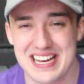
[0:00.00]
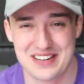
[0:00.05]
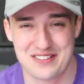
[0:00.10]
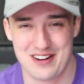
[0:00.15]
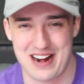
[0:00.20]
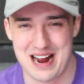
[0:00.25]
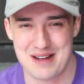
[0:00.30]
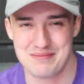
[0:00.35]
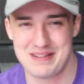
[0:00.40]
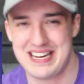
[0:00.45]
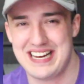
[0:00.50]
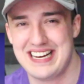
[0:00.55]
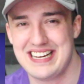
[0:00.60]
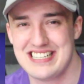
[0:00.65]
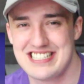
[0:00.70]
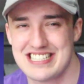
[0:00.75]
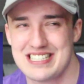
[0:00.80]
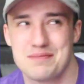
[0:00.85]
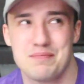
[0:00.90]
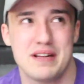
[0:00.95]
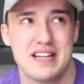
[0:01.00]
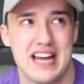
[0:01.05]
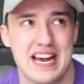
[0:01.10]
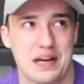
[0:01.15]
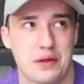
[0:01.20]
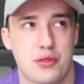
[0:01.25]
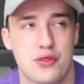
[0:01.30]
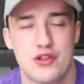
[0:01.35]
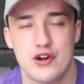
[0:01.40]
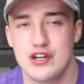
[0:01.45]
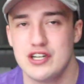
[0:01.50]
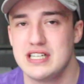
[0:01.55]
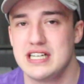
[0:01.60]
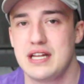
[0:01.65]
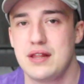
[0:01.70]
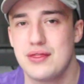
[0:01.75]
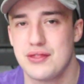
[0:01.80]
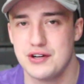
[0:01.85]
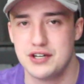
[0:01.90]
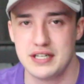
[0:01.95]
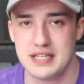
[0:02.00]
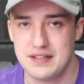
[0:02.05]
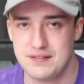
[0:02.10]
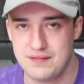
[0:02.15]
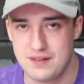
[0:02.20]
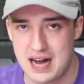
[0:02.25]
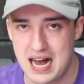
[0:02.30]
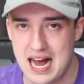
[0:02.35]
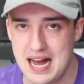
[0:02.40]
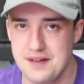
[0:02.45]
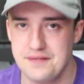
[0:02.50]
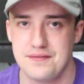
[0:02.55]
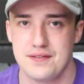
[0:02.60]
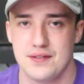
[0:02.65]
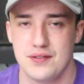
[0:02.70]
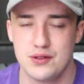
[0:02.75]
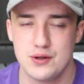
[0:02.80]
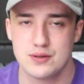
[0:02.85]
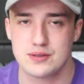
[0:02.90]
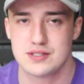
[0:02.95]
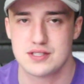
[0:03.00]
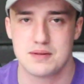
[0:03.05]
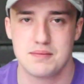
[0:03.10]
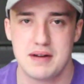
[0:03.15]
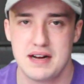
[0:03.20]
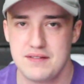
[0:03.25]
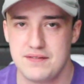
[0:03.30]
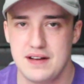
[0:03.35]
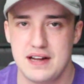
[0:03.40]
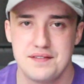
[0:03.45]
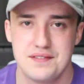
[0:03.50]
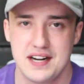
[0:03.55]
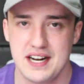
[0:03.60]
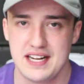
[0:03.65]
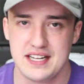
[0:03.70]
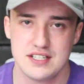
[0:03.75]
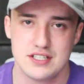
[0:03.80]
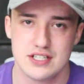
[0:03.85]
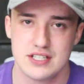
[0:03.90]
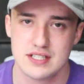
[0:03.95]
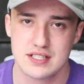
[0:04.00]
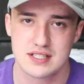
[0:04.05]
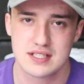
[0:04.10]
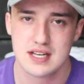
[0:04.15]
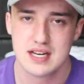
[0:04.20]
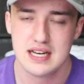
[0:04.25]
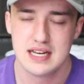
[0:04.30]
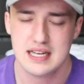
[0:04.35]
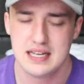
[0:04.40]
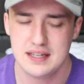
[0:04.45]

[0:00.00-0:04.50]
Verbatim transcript: like grandma ages, but like 30, 35. Those are my favorite ages.